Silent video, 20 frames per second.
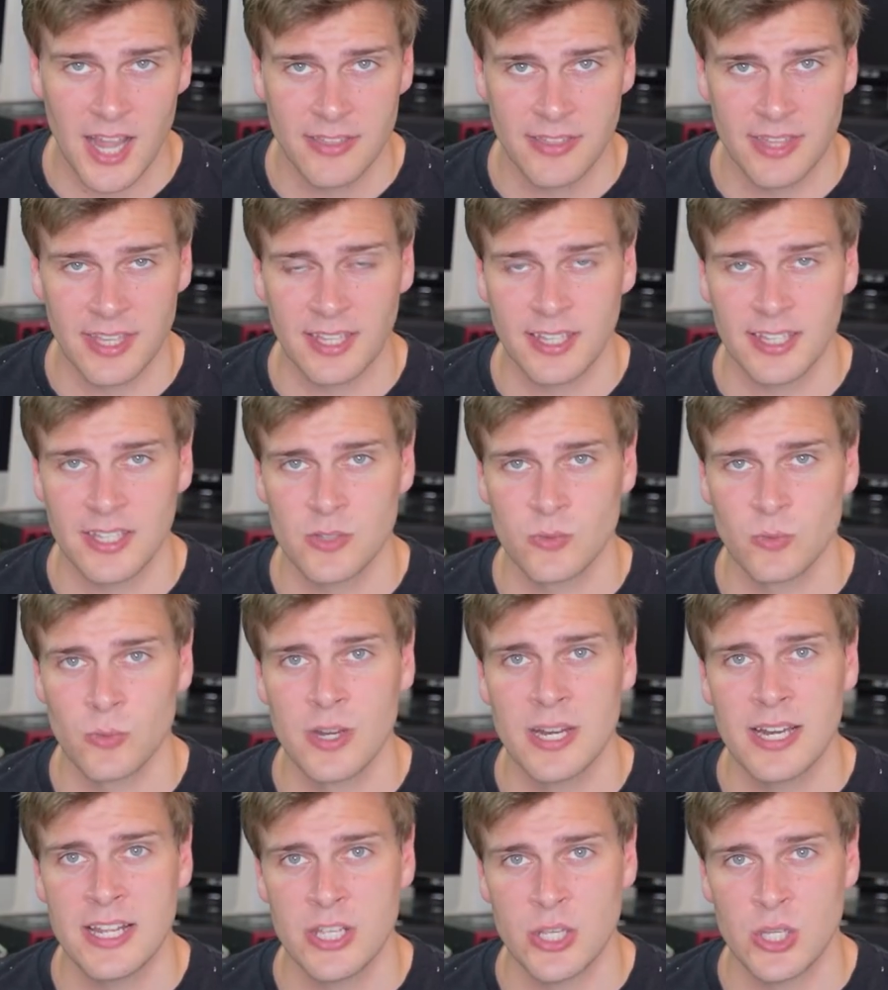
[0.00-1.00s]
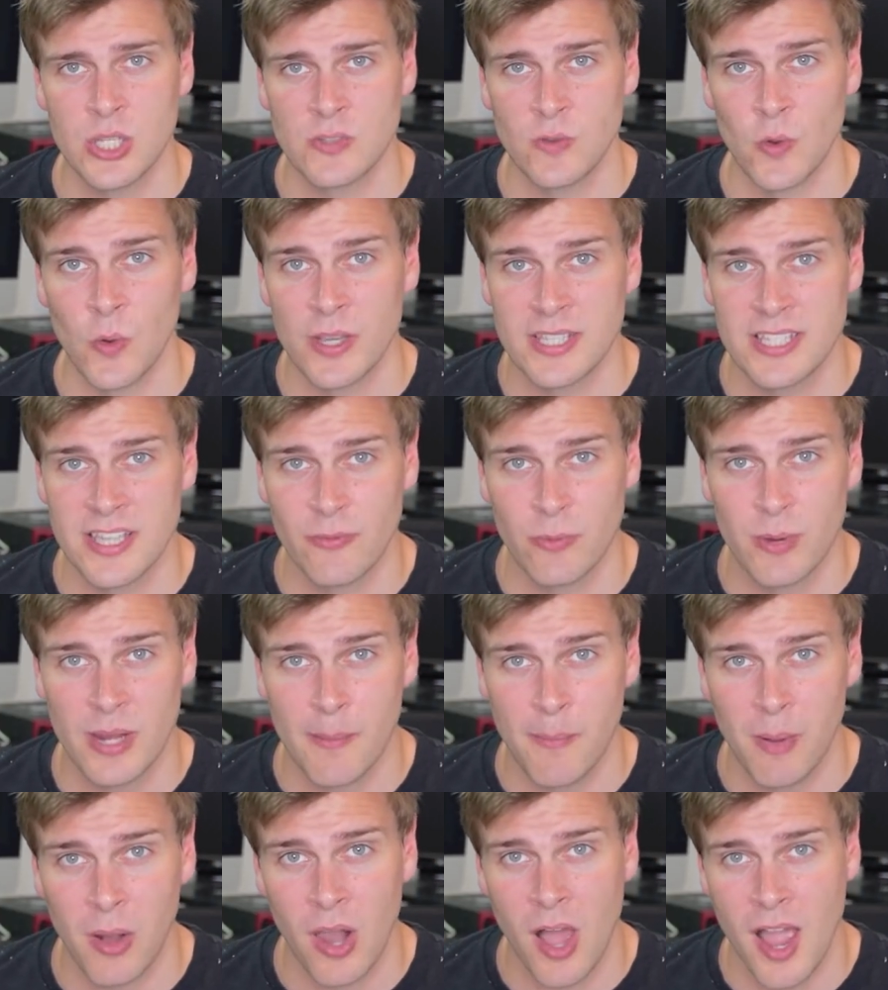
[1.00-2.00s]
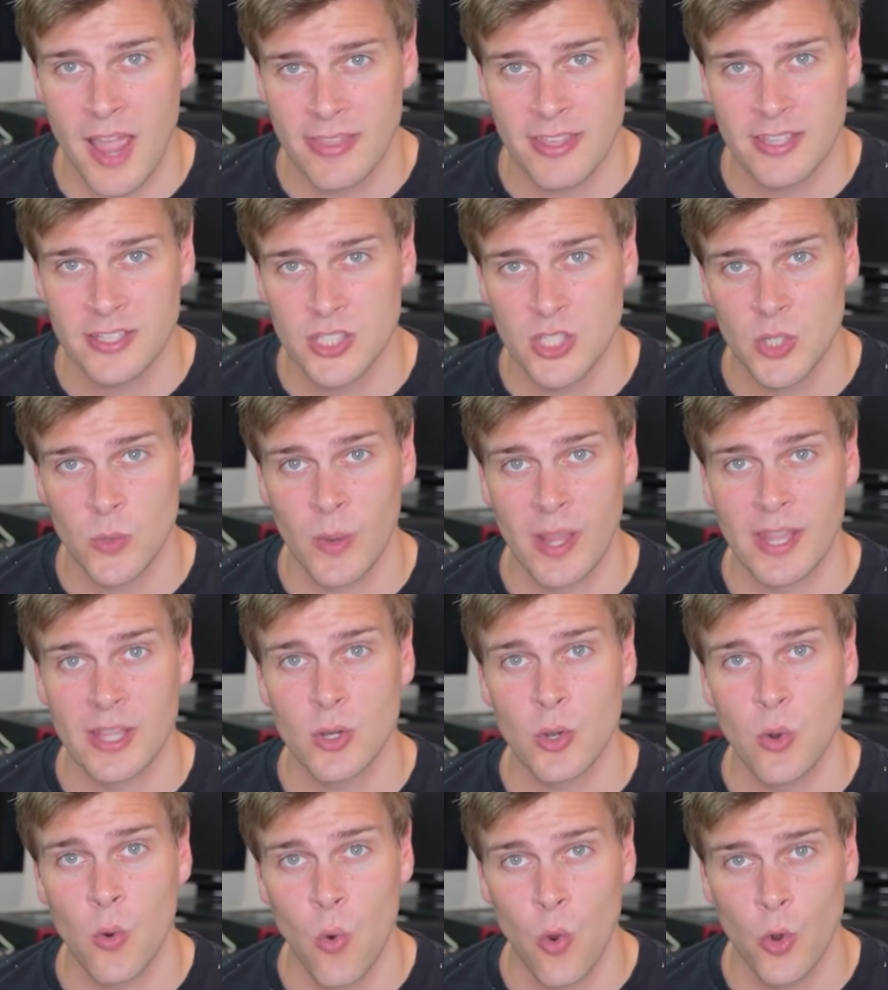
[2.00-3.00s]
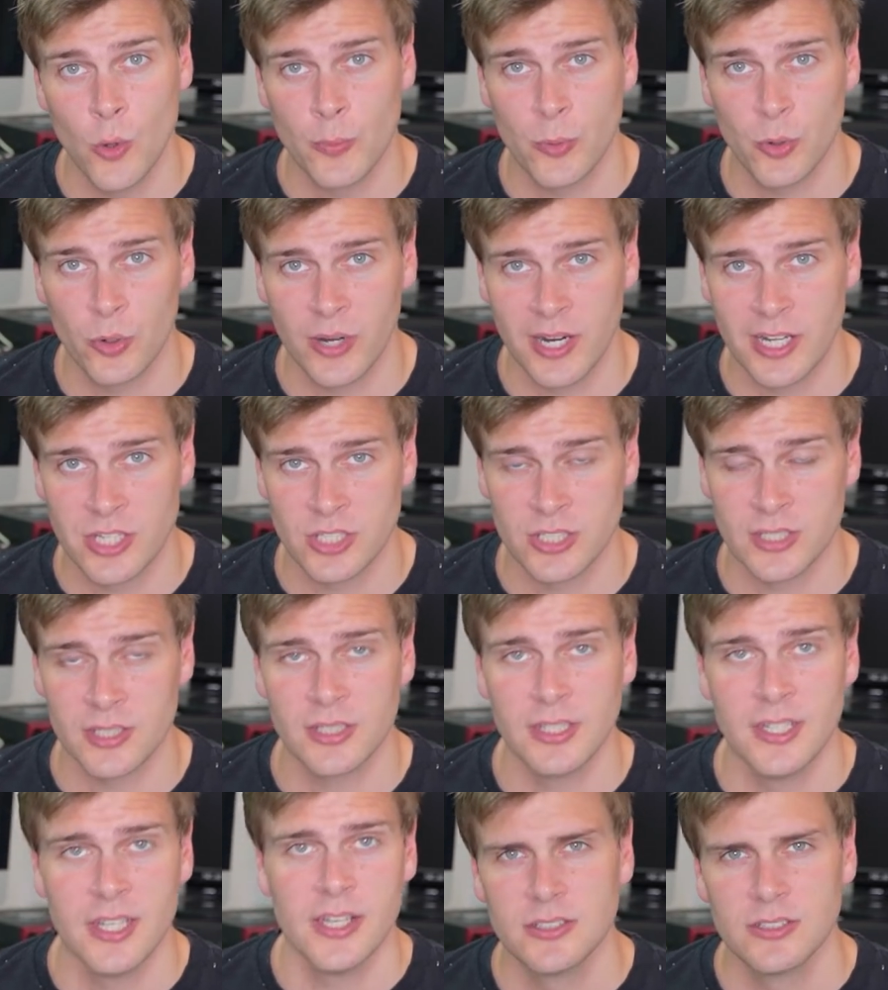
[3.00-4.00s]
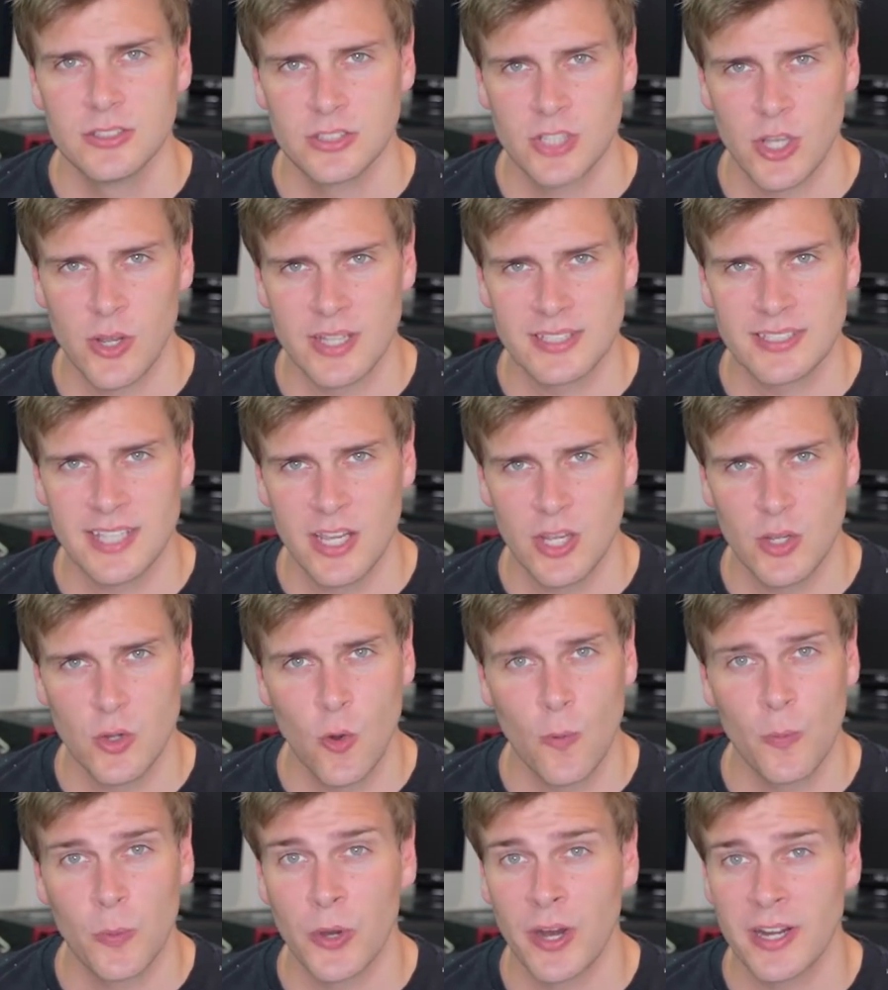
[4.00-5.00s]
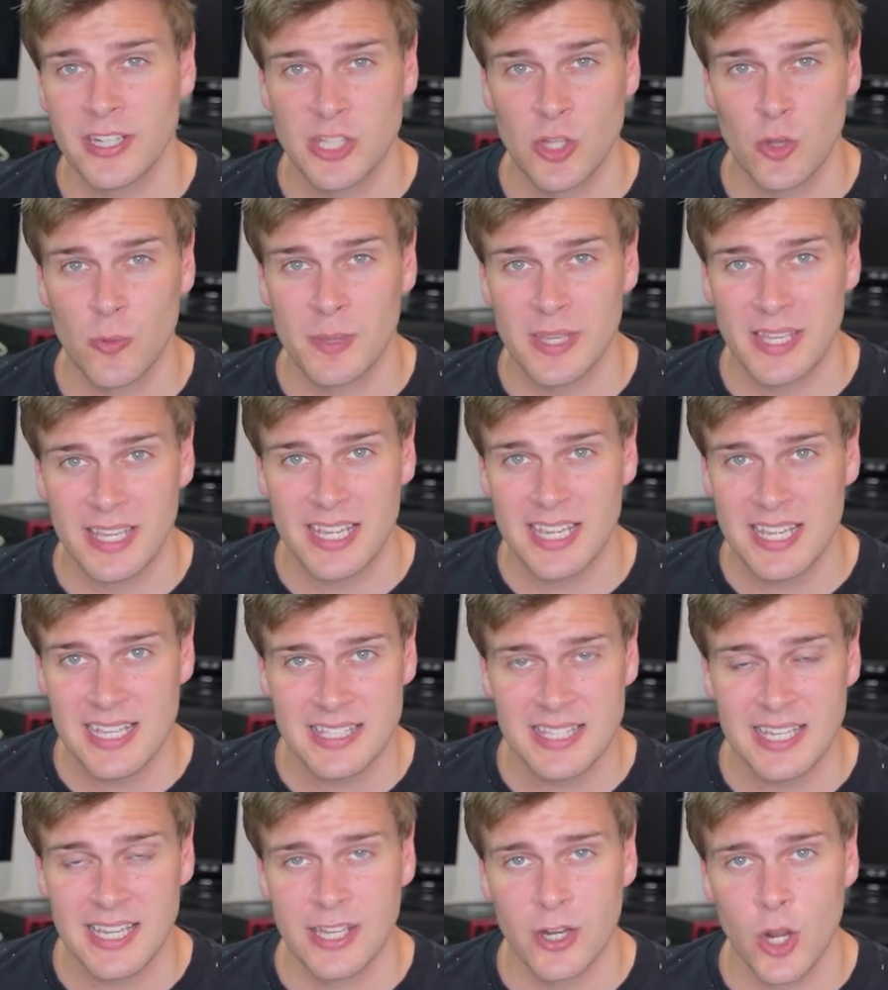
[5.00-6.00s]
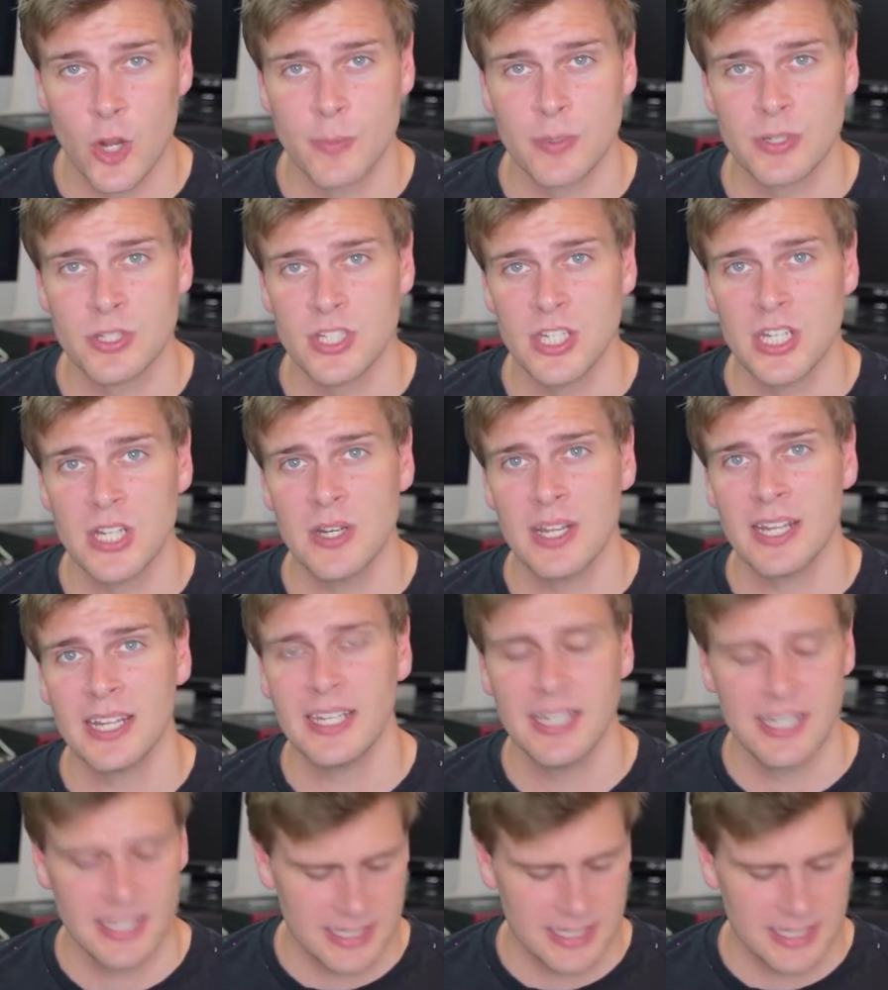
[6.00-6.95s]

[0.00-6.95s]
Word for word: think is really useful is if we apply this to a chord progression. So let's take a chord progression that would be easy in open tuning,